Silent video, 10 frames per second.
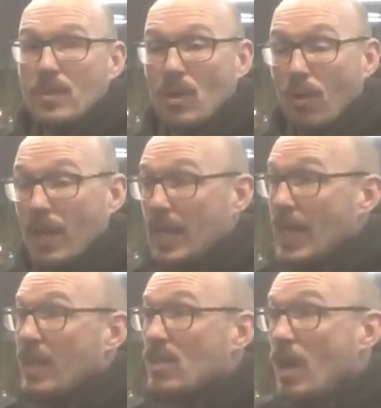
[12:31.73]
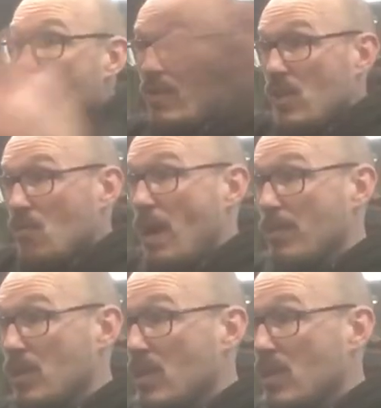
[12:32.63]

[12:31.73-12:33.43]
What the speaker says: So at the top of each rep, just